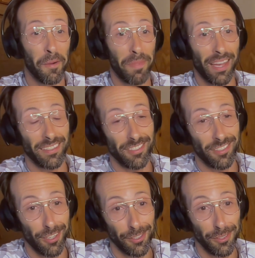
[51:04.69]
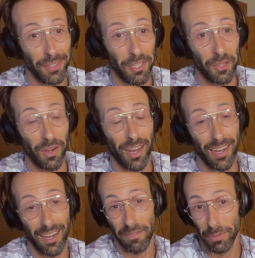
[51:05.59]
And so
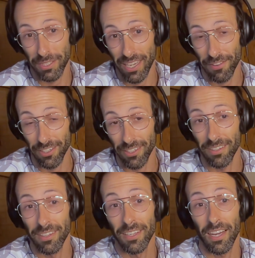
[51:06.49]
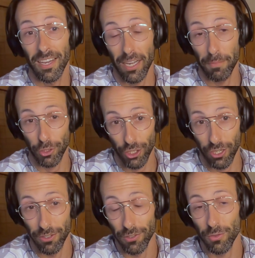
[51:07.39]
I've put together a couple
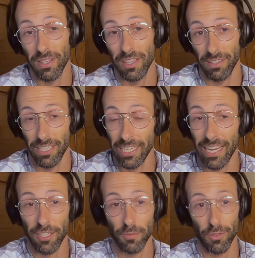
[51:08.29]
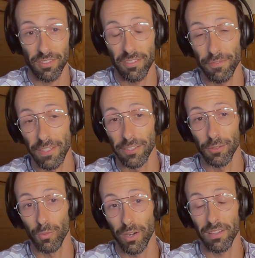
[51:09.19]
shows with leading experts in the
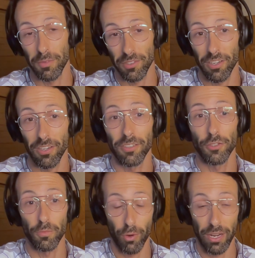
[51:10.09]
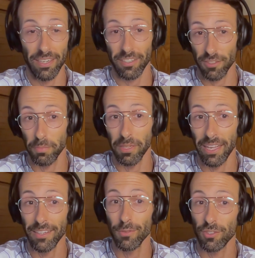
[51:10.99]
field. One of them is called Your Brain
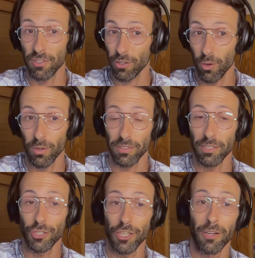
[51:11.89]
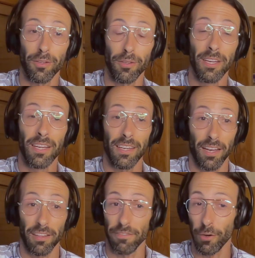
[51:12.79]
Explained, which is a quarterly show.
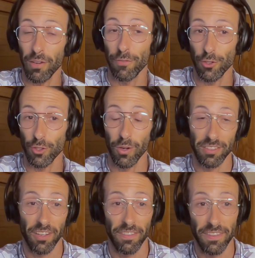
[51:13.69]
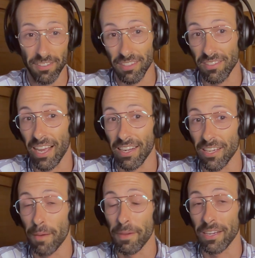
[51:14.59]
The very first one is on this exact
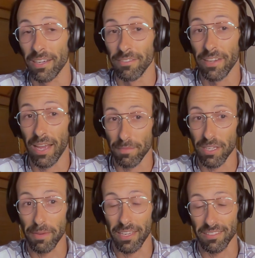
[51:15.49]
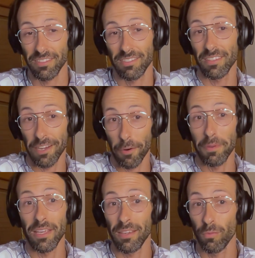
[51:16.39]
topic of MDMA-assisted
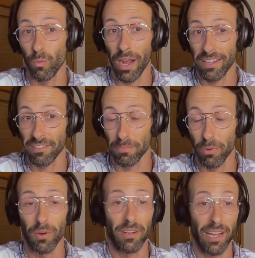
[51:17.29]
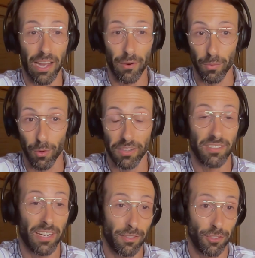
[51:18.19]
therapy, why it's important, how it works,
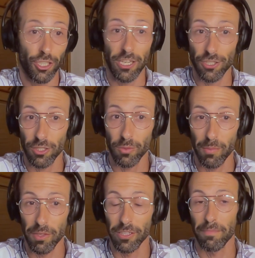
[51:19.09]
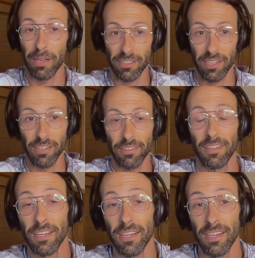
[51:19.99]
and how it's changing the way we look at mental health.
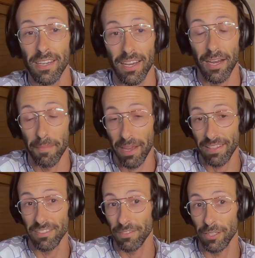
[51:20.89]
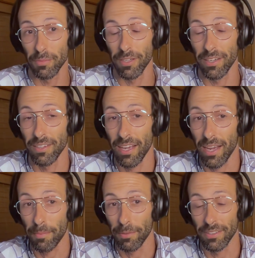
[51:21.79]
And that's available on
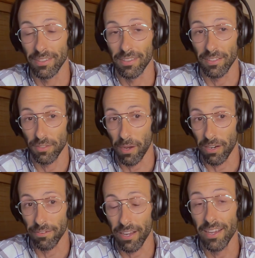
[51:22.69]
Apple and Spotify.